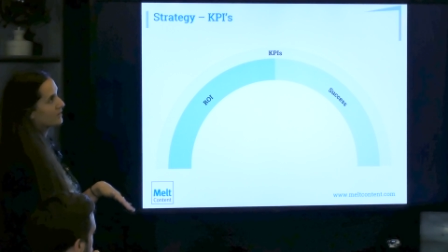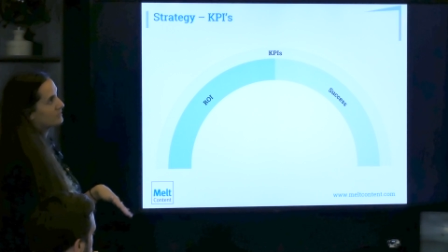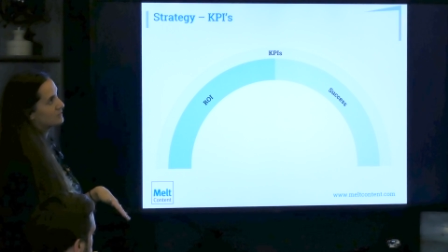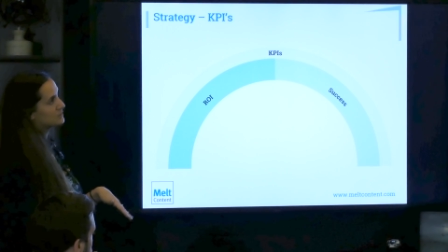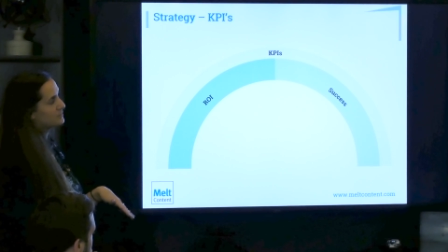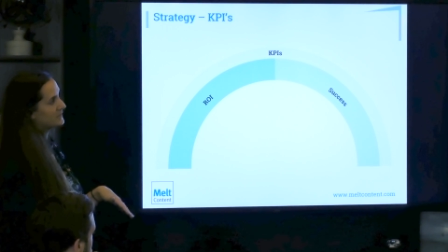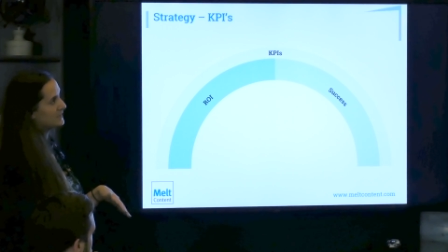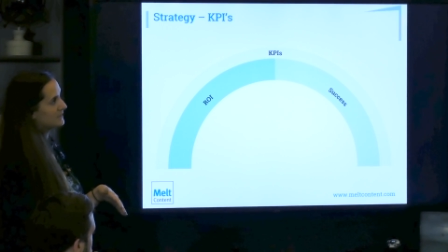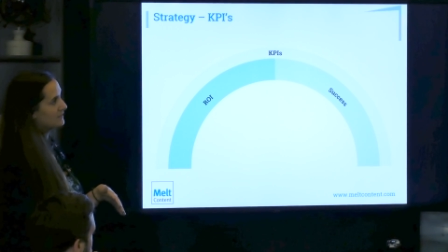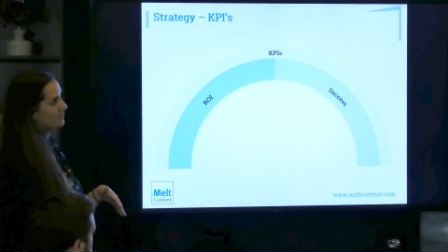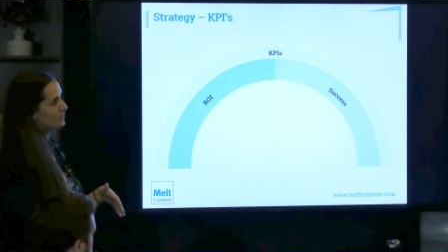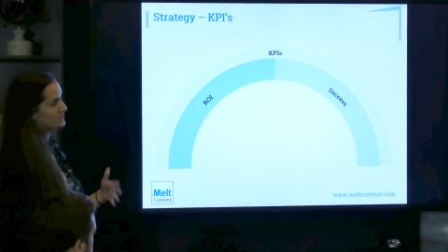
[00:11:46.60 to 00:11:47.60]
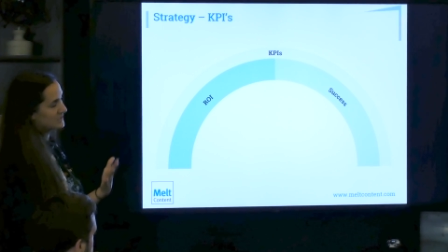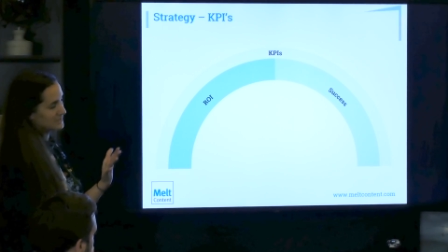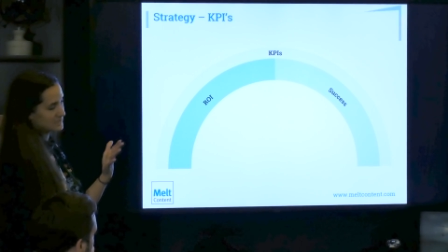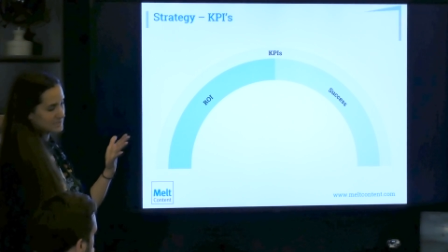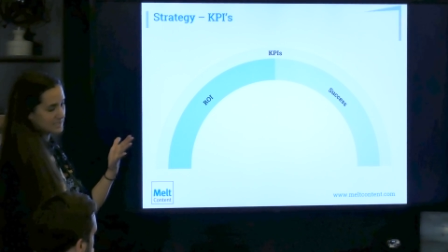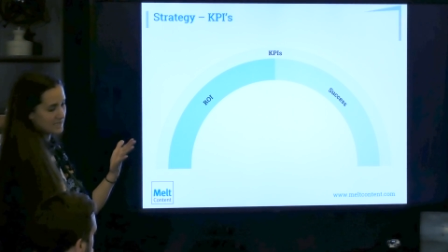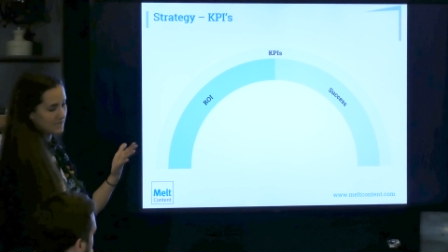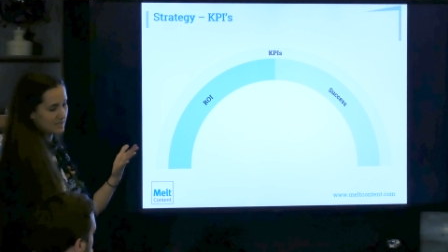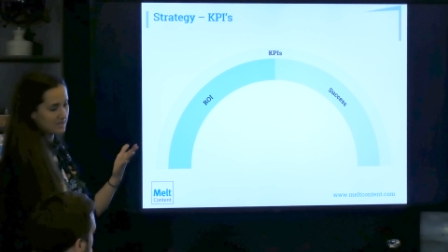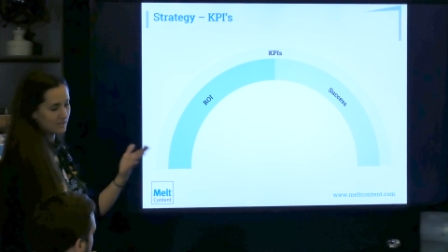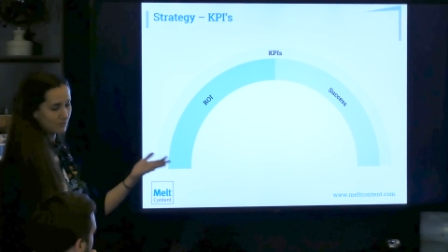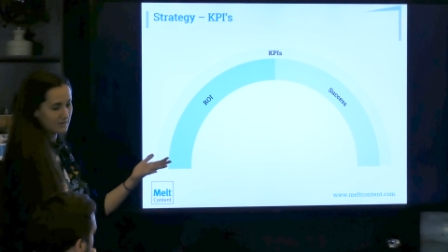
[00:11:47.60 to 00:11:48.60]
going to be wanting to
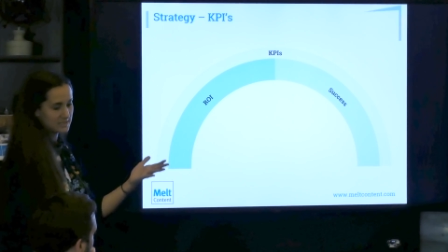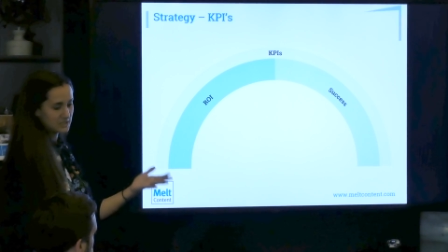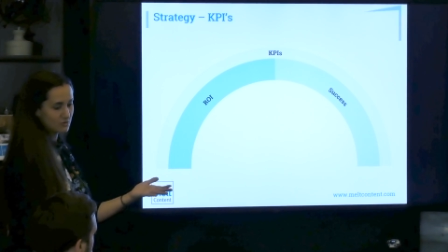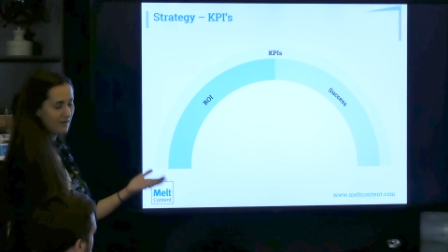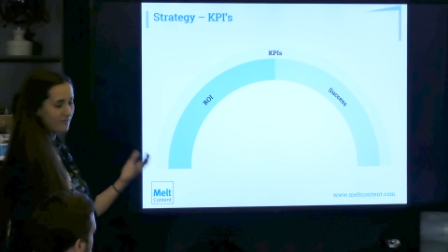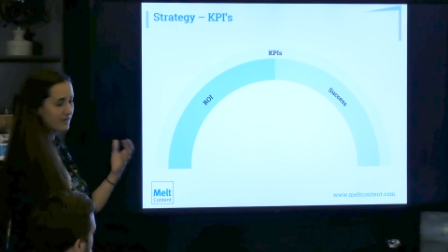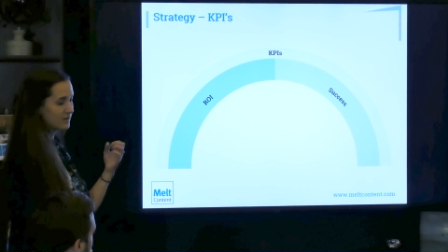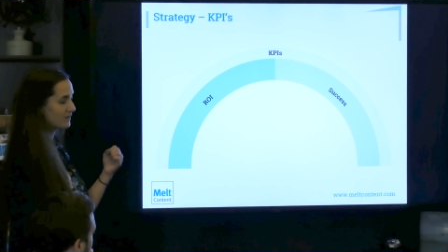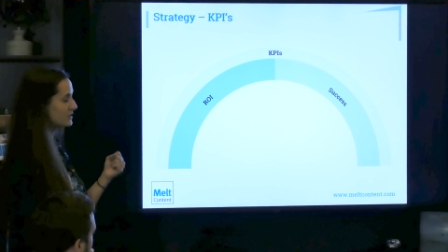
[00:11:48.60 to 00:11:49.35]
see increase in traffic?